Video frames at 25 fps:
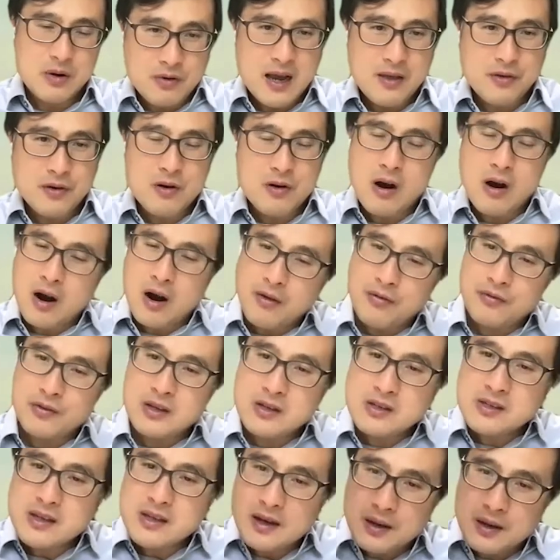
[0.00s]
But rather,
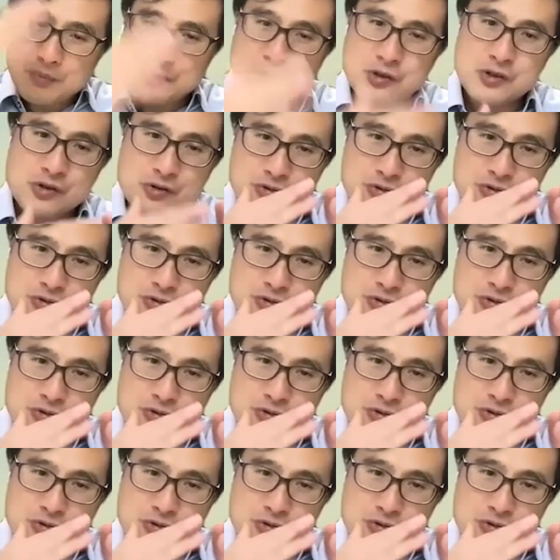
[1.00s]
are these